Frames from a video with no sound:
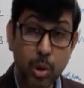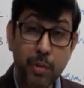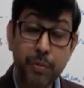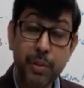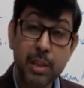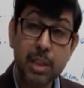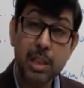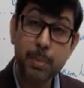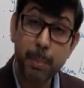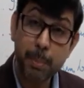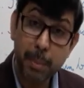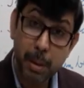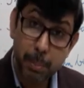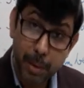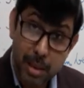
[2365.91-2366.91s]
If it's a
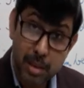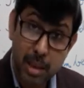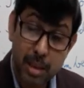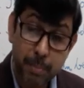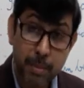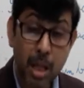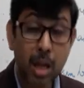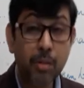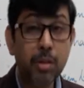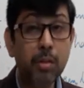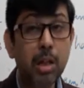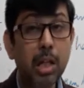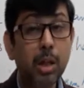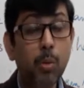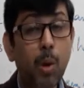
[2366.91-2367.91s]
simple present, we
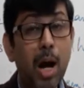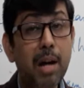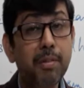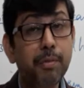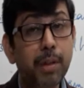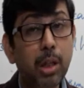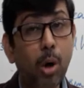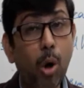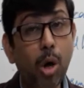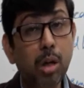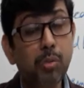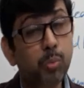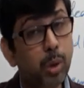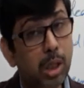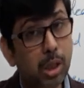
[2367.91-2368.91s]
will require will
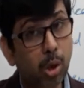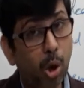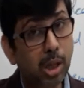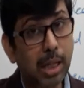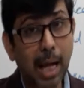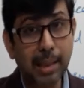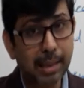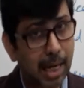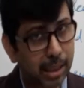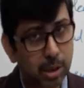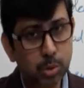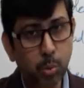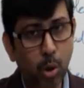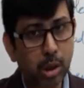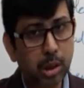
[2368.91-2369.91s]
or will not, and that
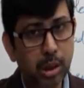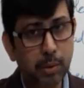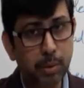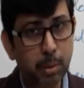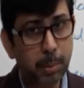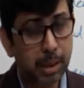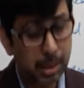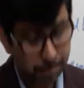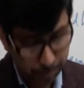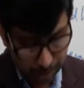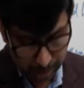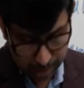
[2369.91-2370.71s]
is what he will be